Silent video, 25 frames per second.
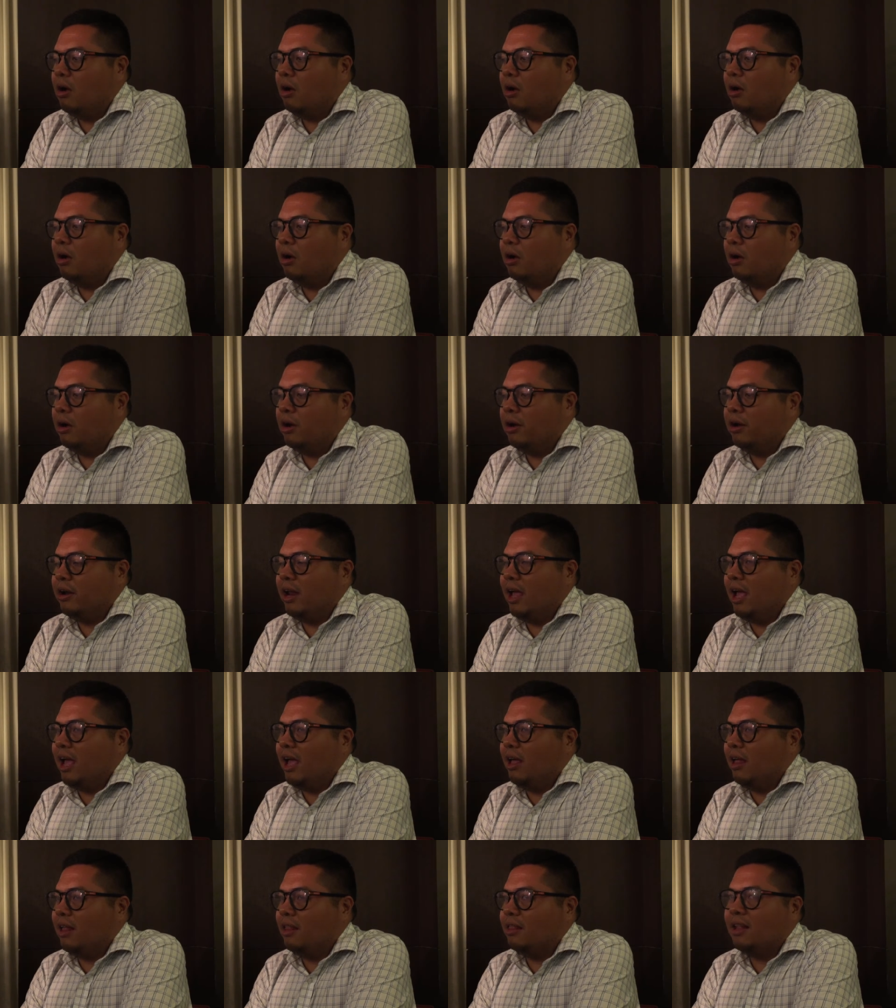on
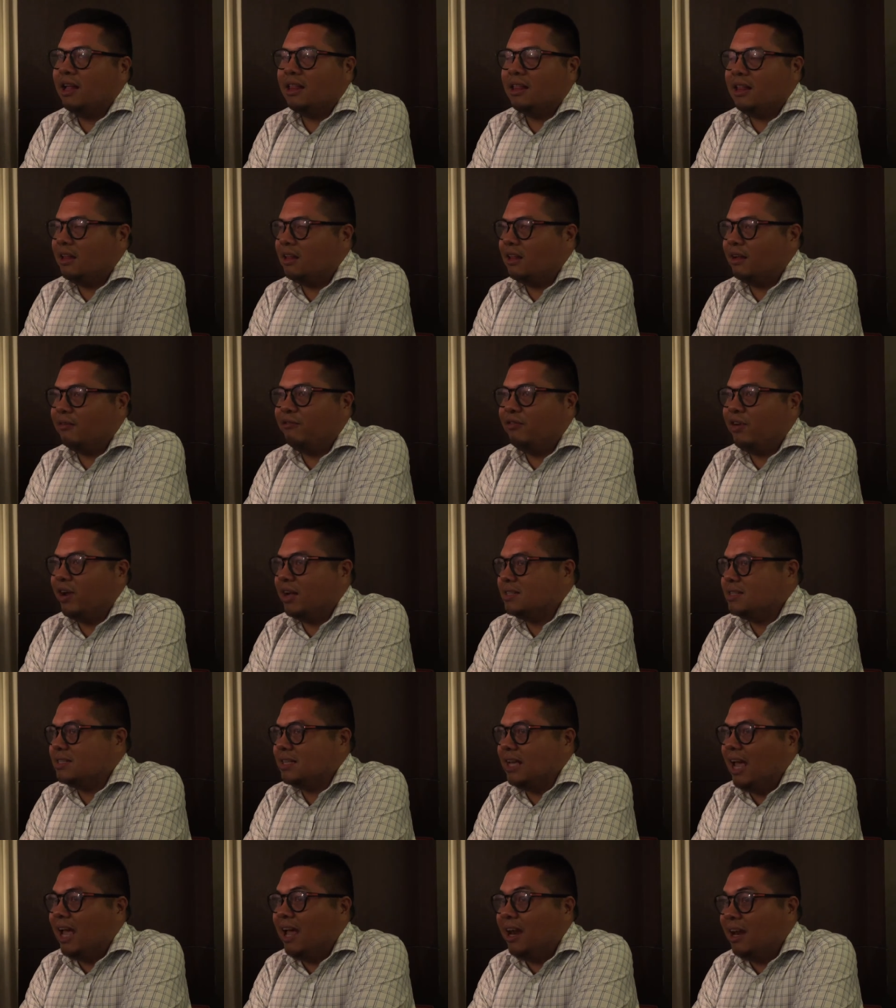that it
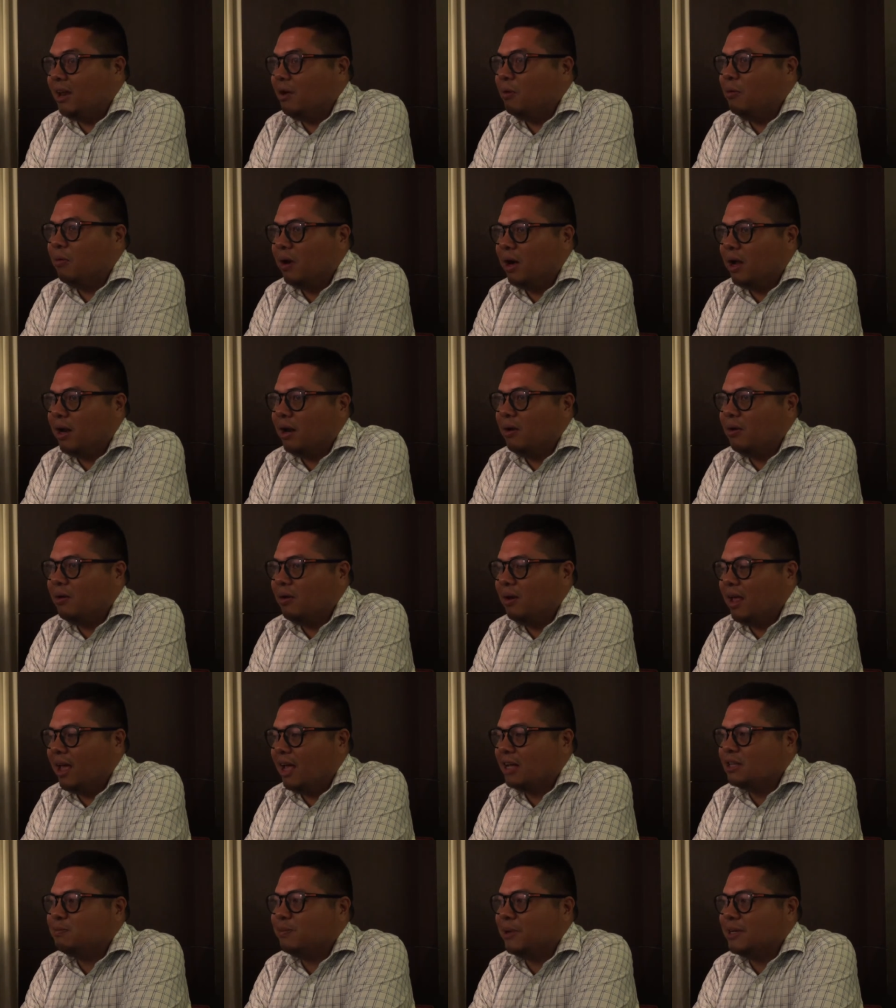affects anyone,
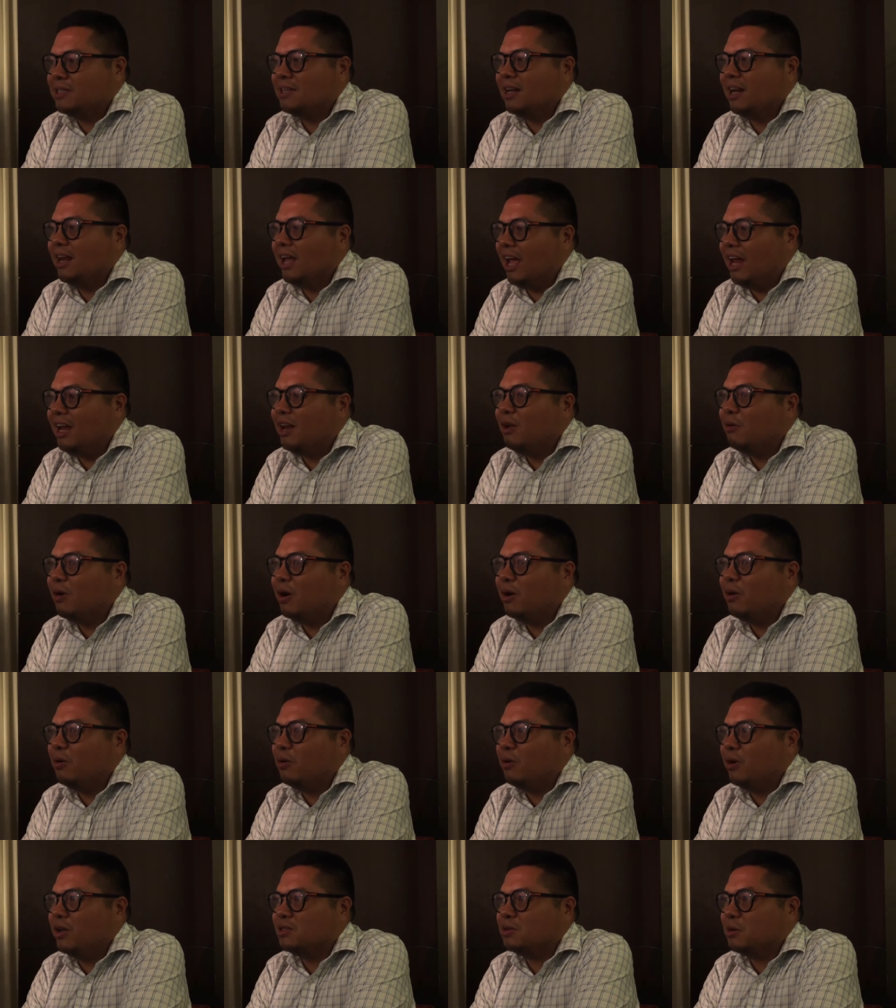especially
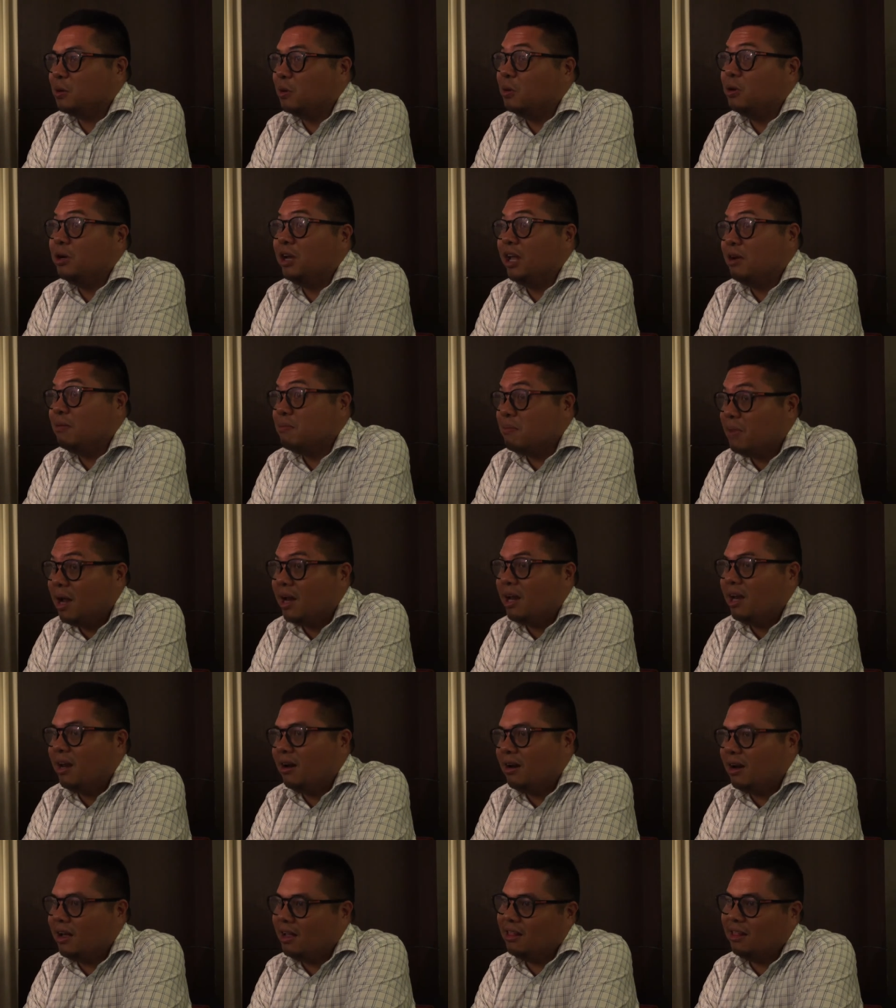anyone who is holding
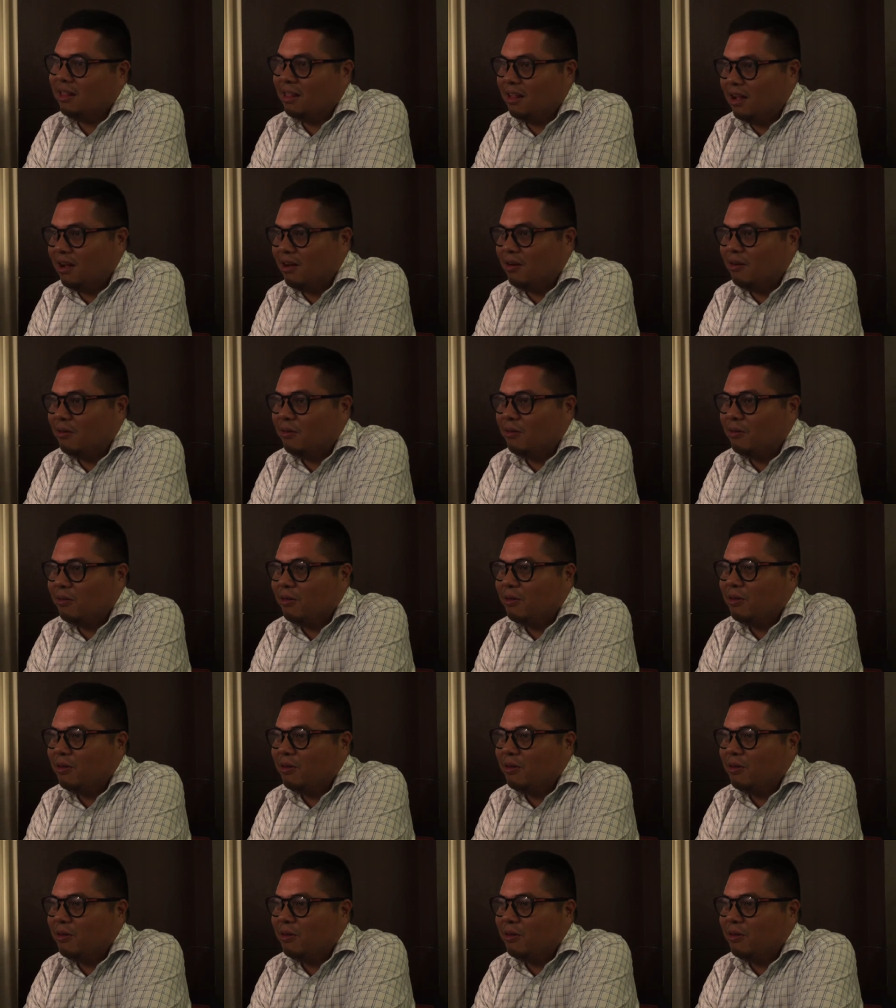money right now,